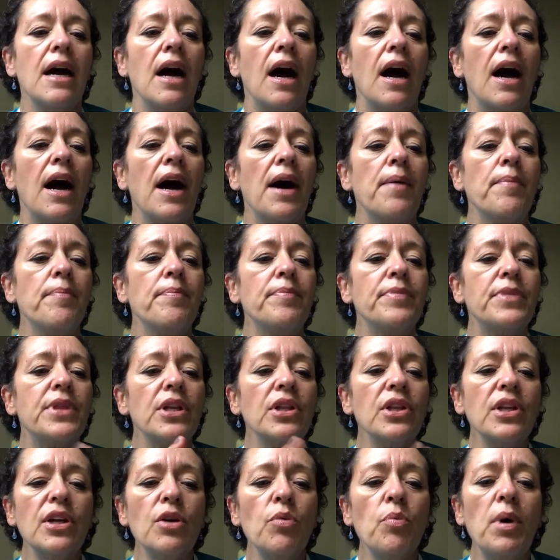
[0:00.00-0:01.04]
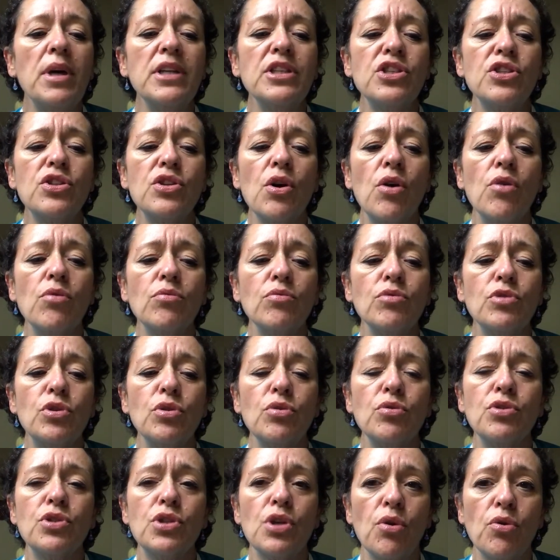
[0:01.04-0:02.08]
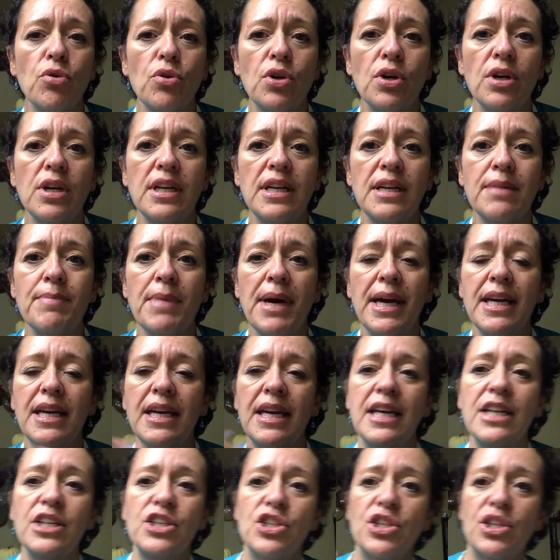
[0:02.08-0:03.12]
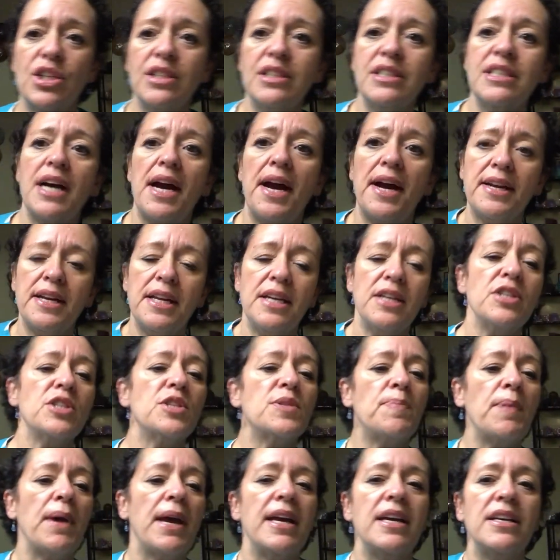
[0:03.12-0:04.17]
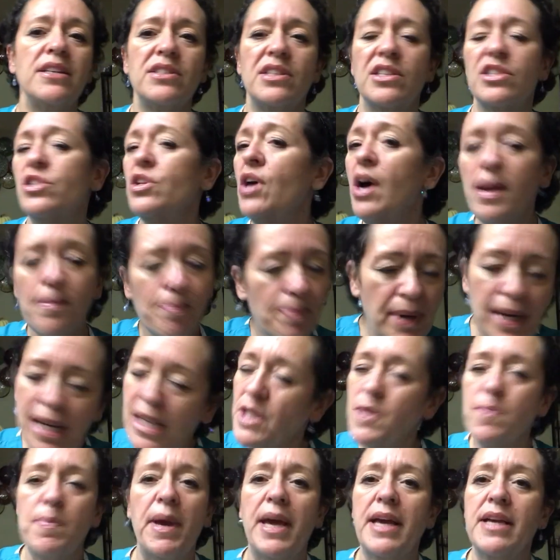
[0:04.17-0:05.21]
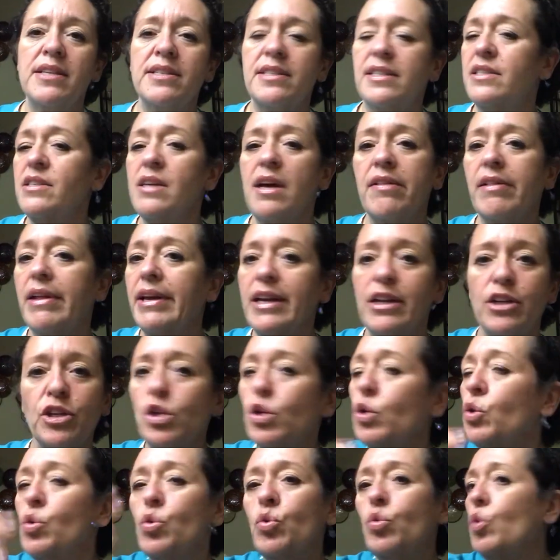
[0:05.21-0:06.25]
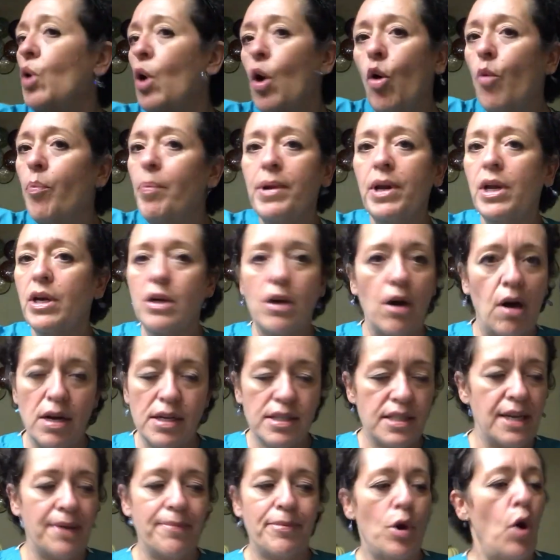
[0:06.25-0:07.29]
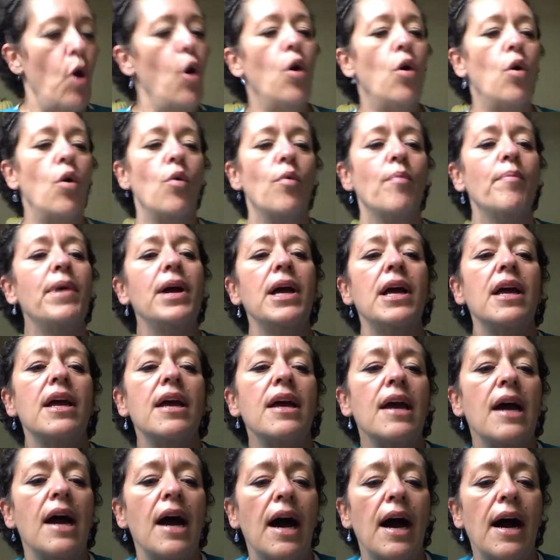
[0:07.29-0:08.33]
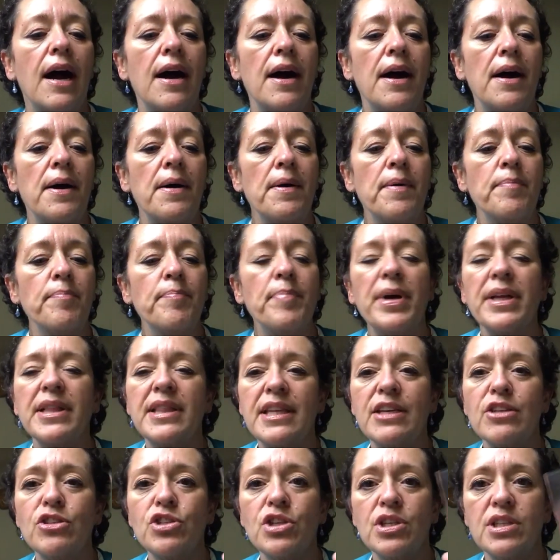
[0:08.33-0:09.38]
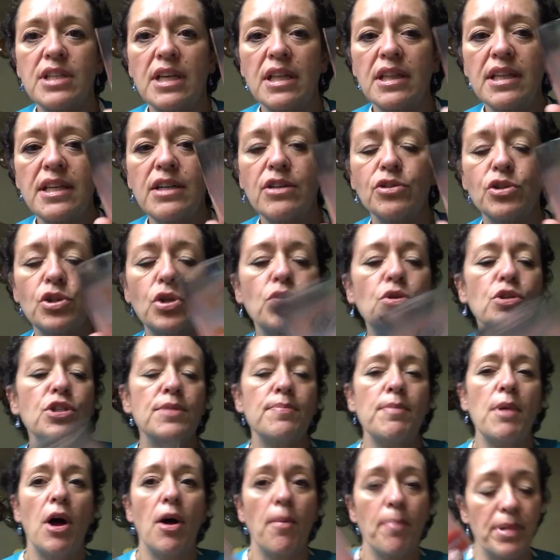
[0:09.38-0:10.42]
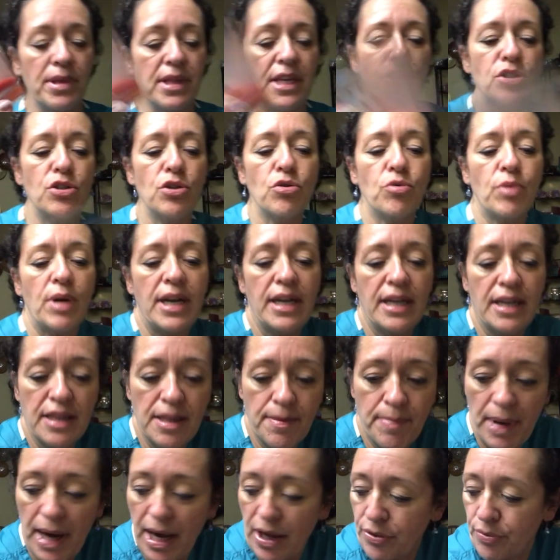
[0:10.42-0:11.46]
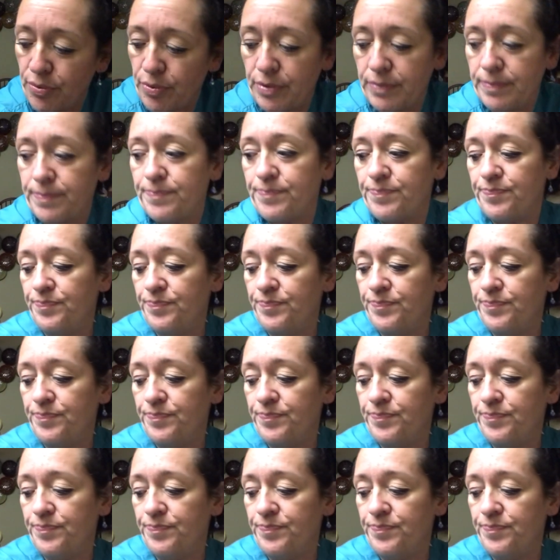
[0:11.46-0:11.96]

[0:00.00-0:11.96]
The little ones don't do so good in my kitchen dining space. It's not a big space. It's not like a new open concept home, but they're just a little too small, but they do great in the bathroom.